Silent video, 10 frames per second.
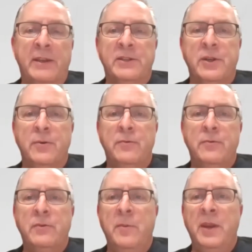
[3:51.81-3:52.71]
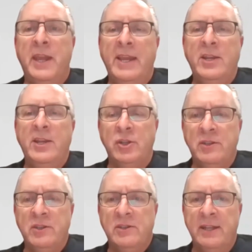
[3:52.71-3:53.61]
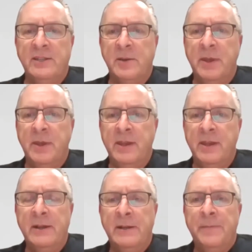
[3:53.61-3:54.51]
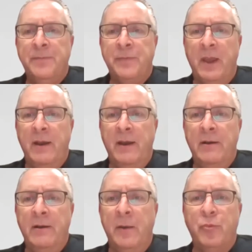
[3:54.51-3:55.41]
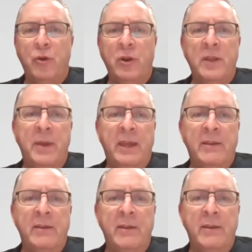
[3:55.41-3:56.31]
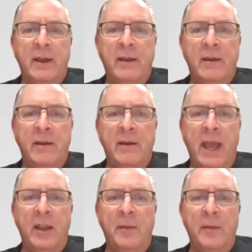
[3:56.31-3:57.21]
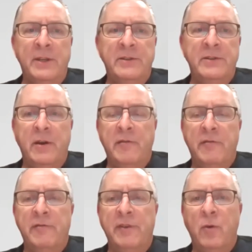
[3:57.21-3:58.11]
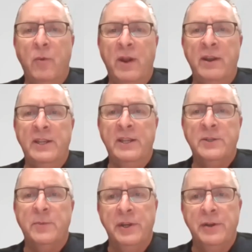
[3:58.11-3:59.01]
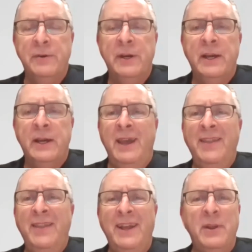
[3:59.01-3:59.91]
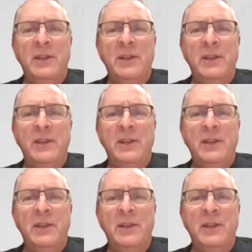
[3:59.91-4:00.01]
So communications tends to be a pretty big element of, what it is we do. And that's really